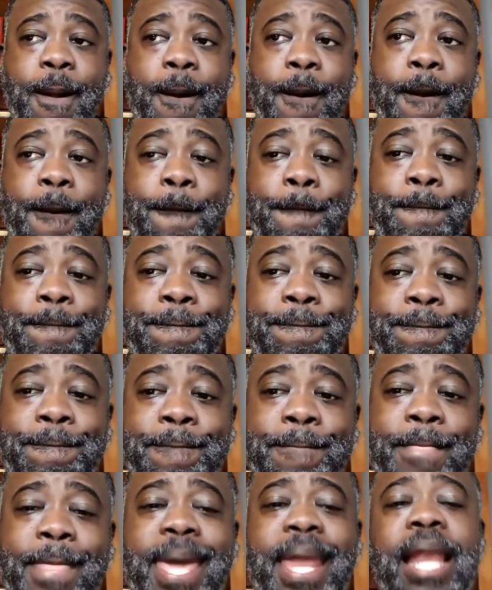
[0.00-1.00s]
Um,
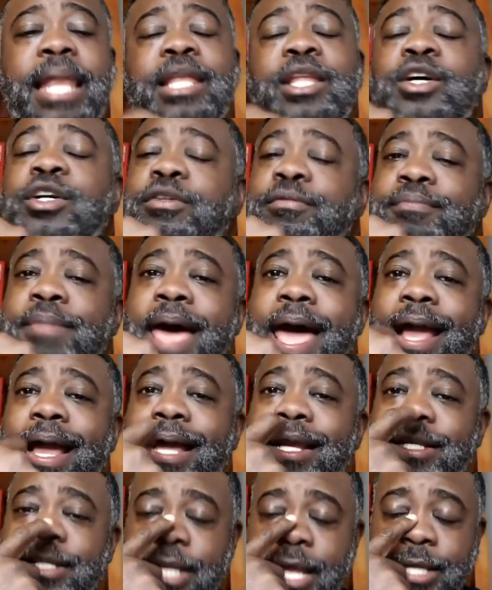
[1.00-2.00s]
and I looked back,
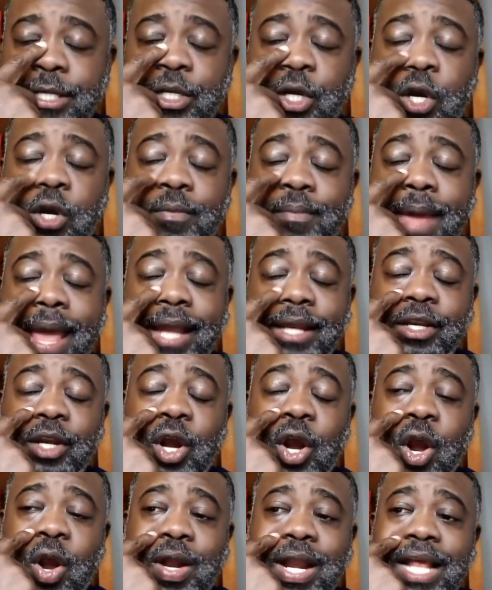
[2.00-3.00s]
I, I turned back to
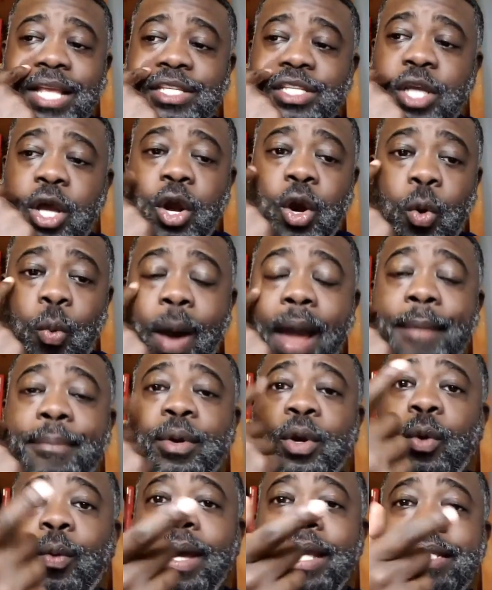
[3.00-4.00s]
her, and I saw her
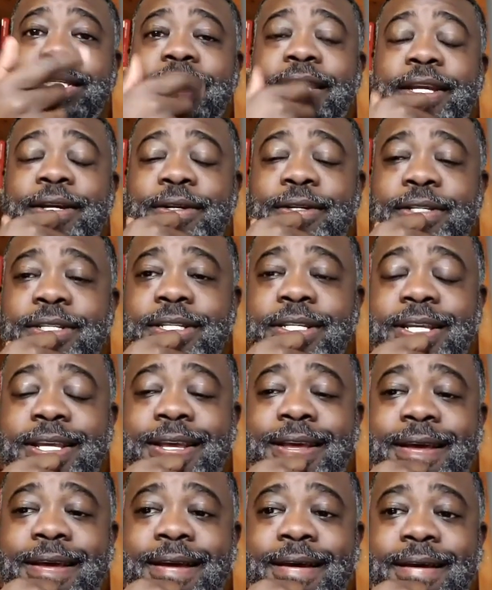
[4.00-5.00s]
wiping away tears.
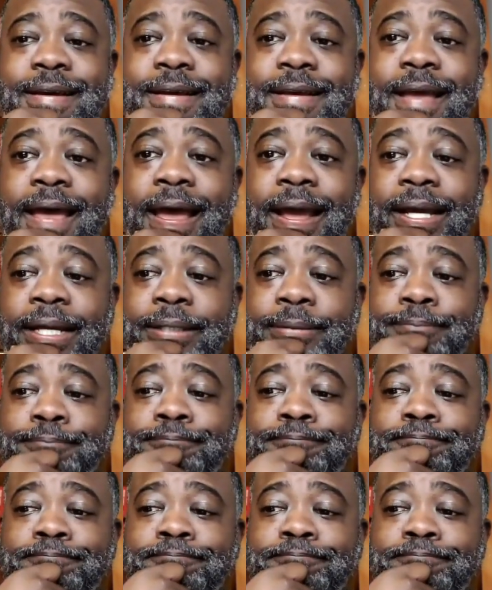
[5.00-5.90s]
And